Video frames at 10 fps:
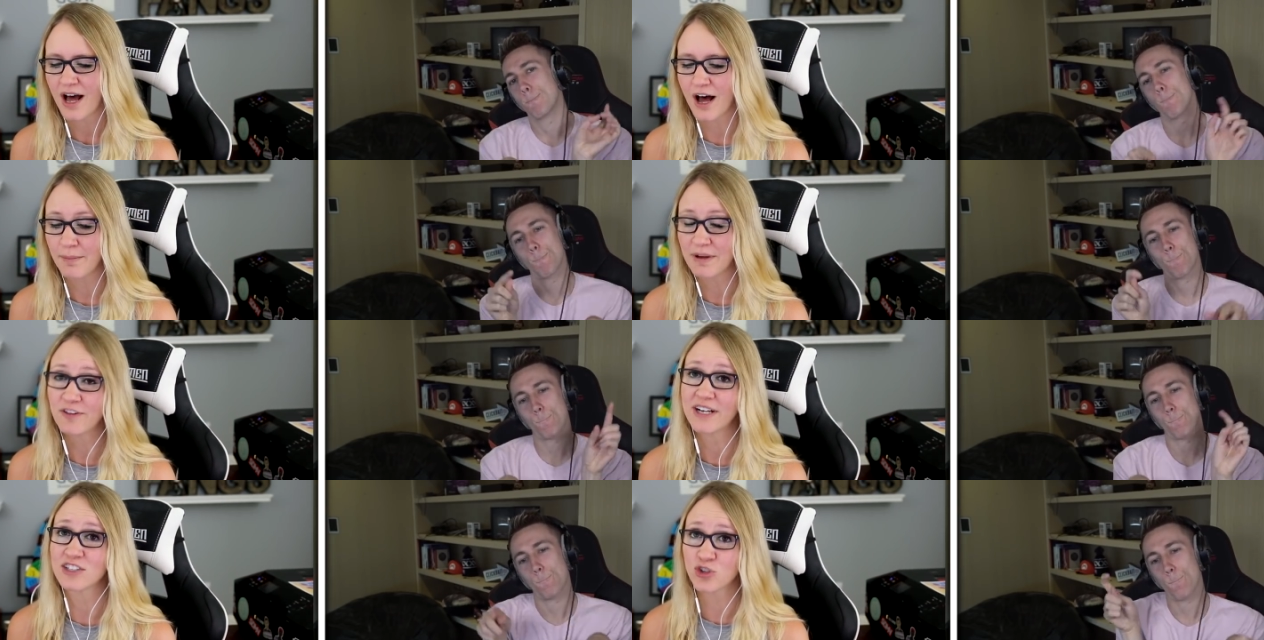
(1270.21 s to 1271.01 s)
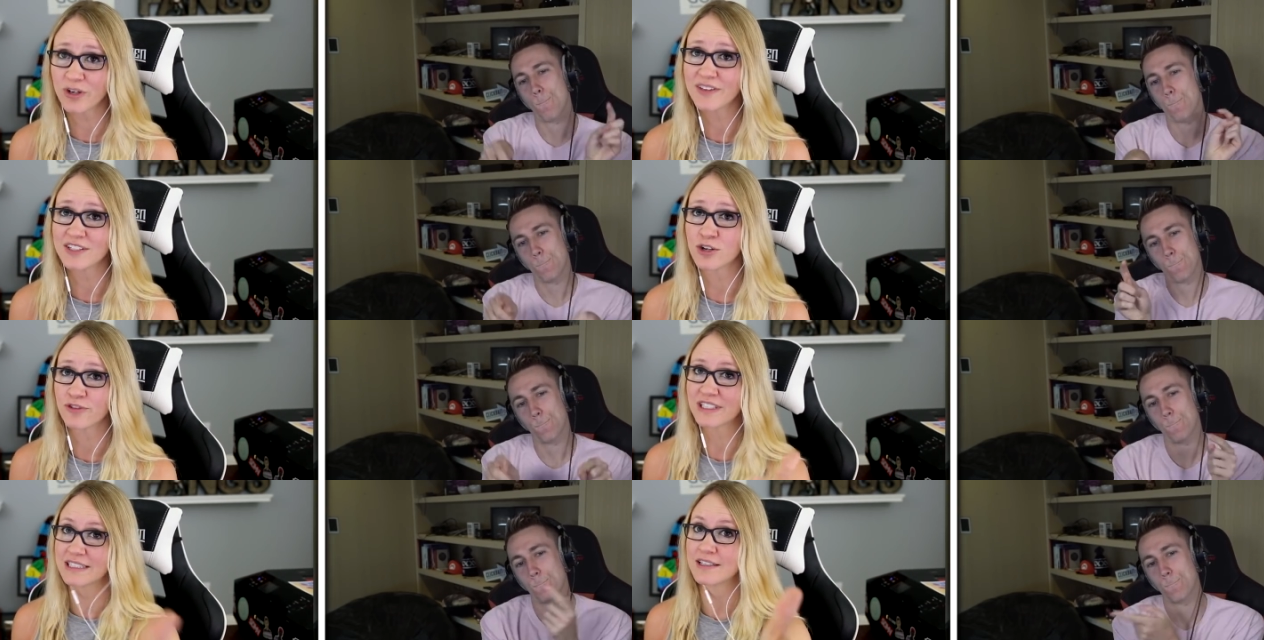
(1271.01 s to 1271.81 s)
Speaker 1: Um, if you guys enjoyed this,
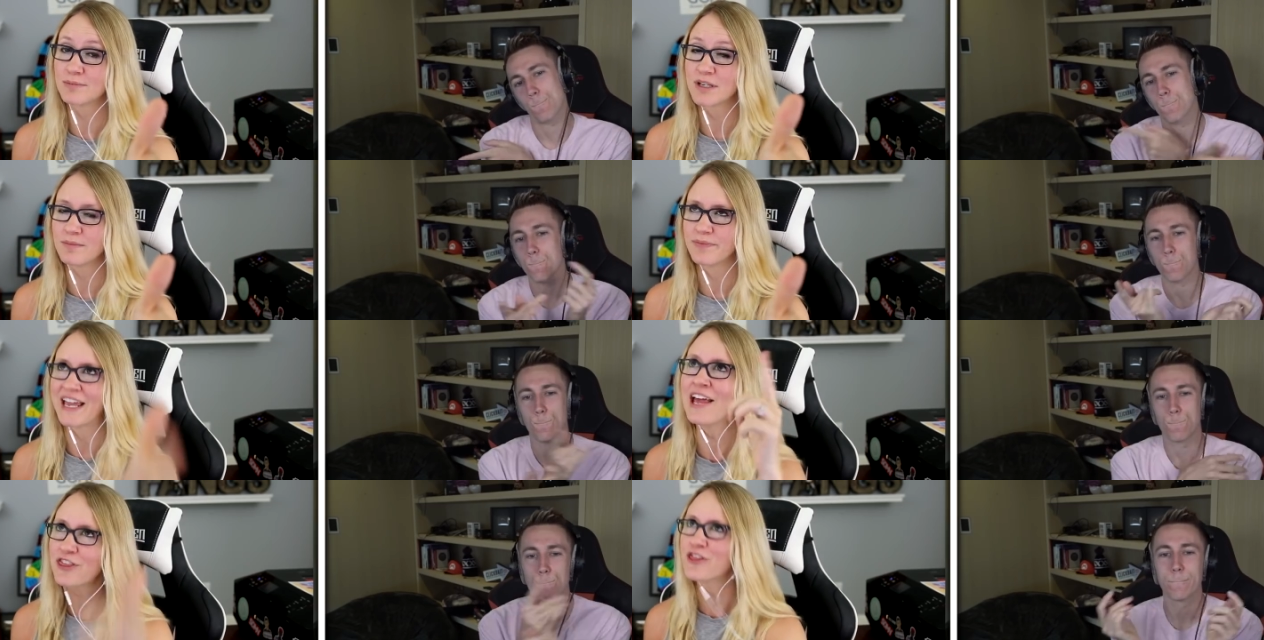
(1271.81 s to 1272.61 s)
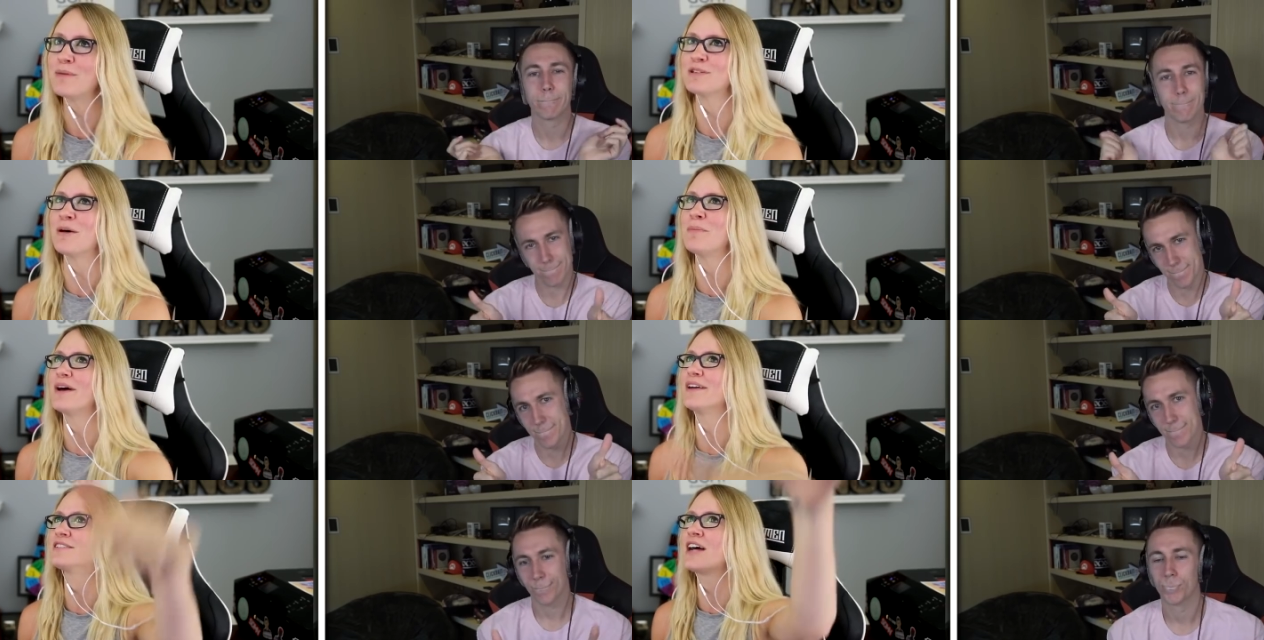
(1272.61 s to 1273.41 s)
don't forget to thumbs up, hit the thumbs up
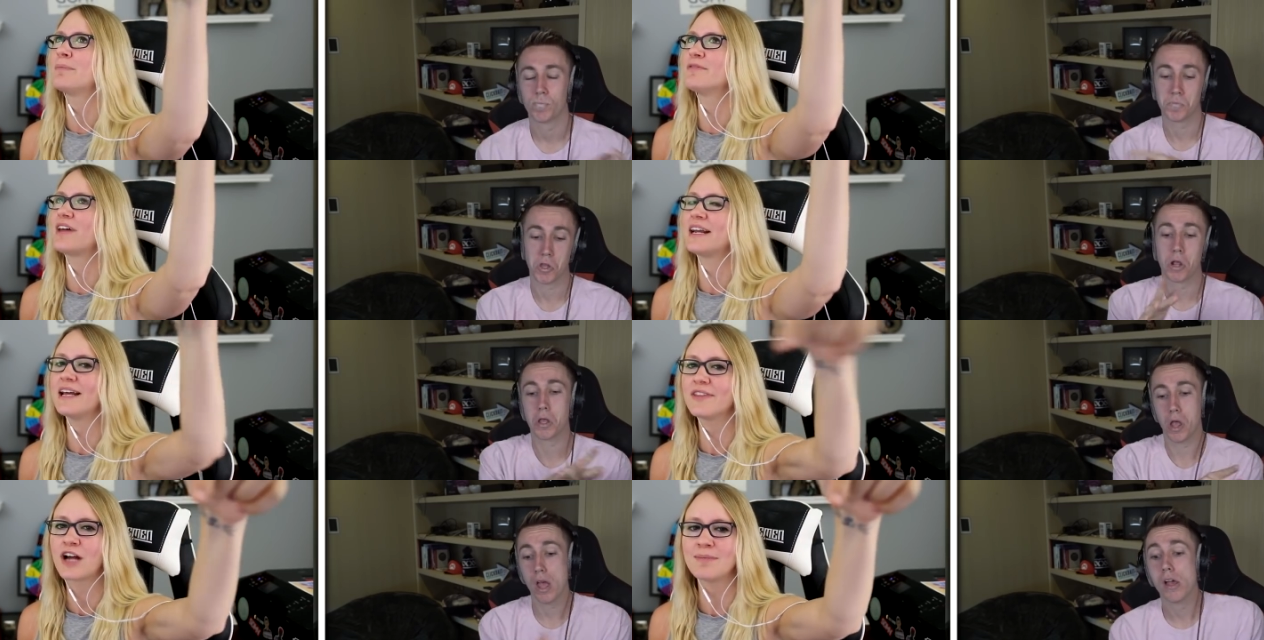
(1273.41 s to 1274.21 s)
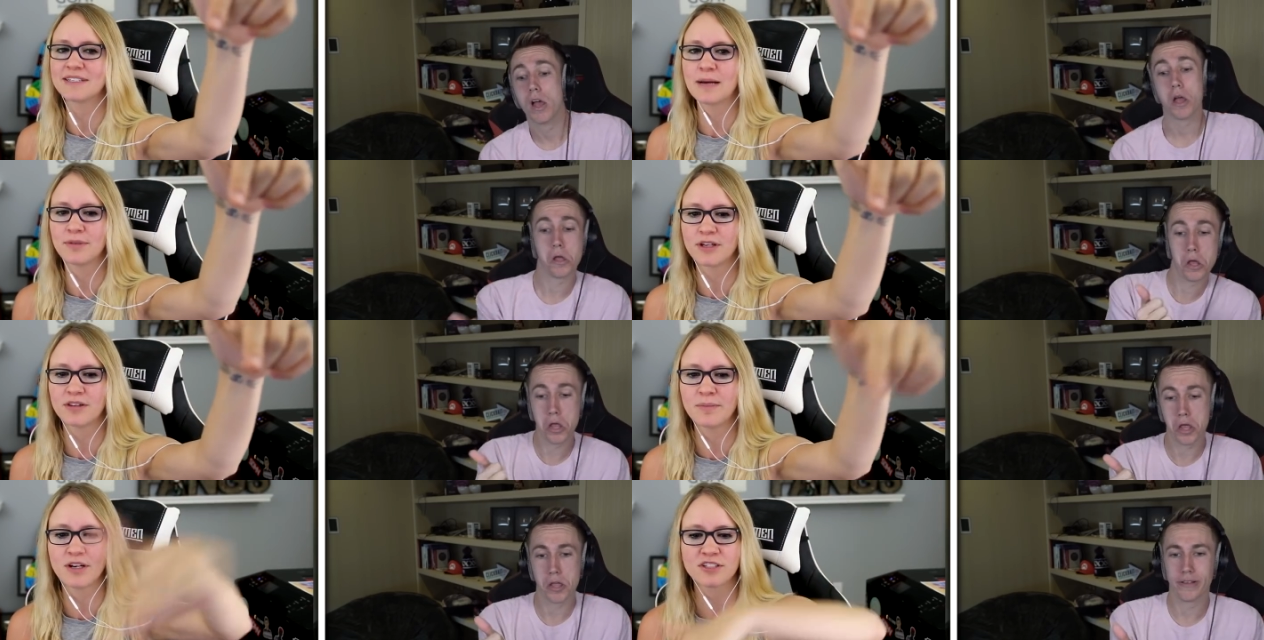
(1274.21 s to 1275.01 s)
button. On top of that, in the comments down
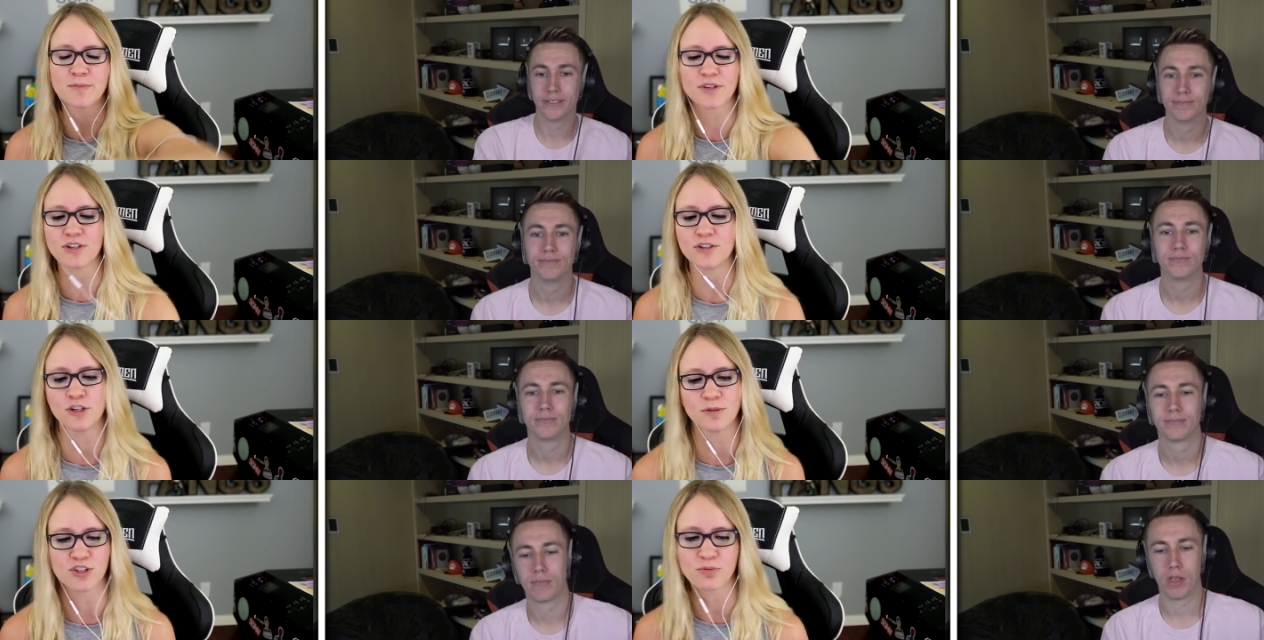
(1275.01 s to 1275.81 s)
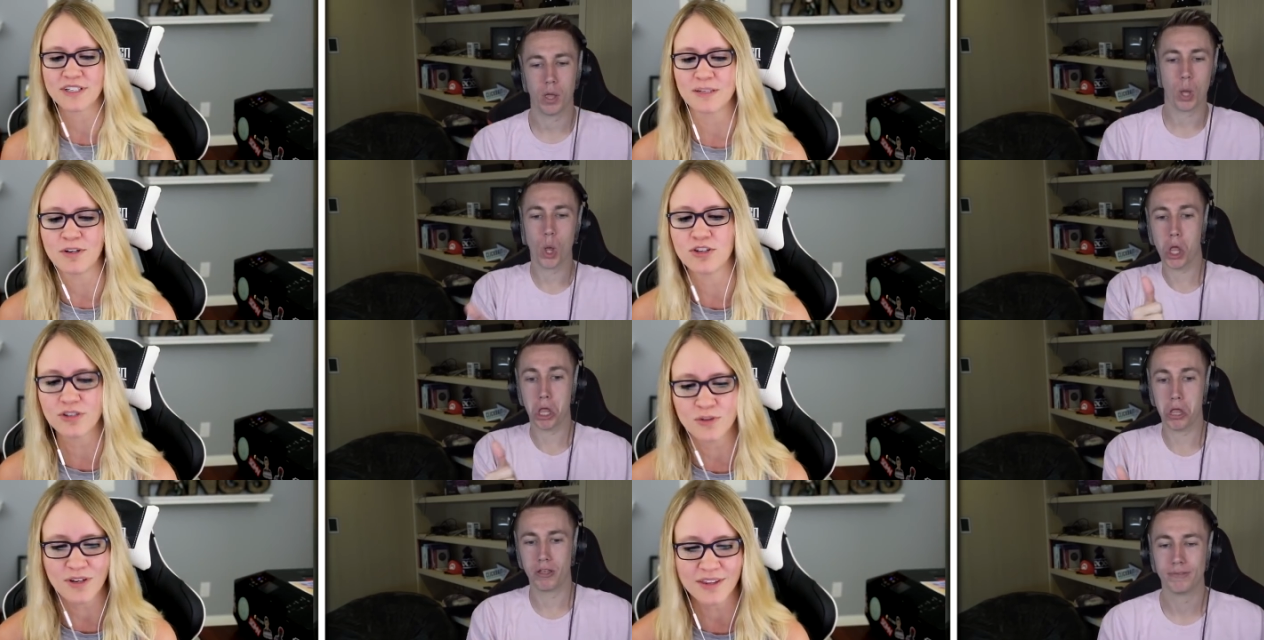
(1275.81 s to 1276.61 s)
below, let me know some other YouTubers you want to see me
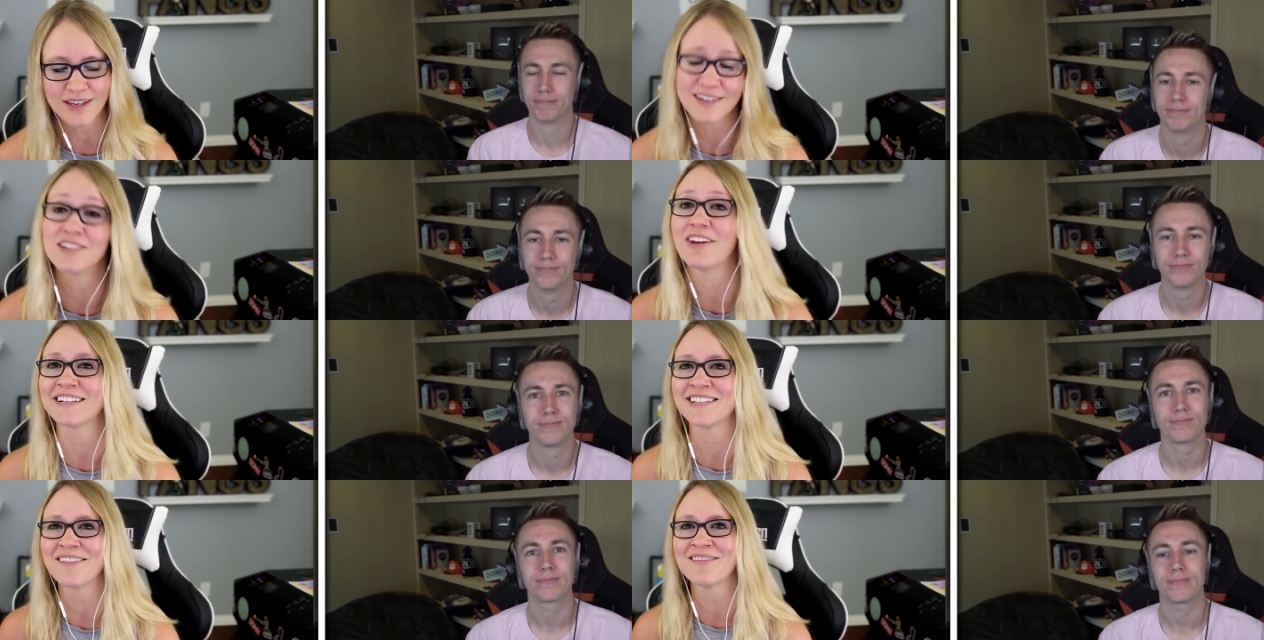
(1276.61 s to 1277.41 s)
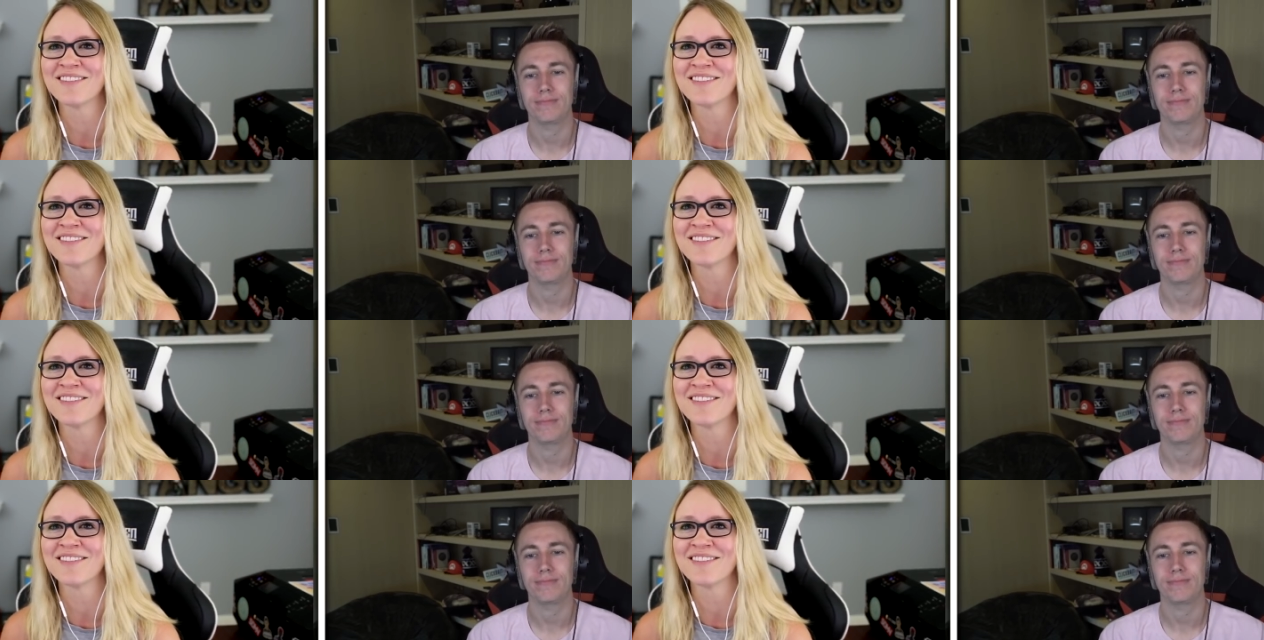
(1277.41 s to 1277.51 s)
do this with. And until next time,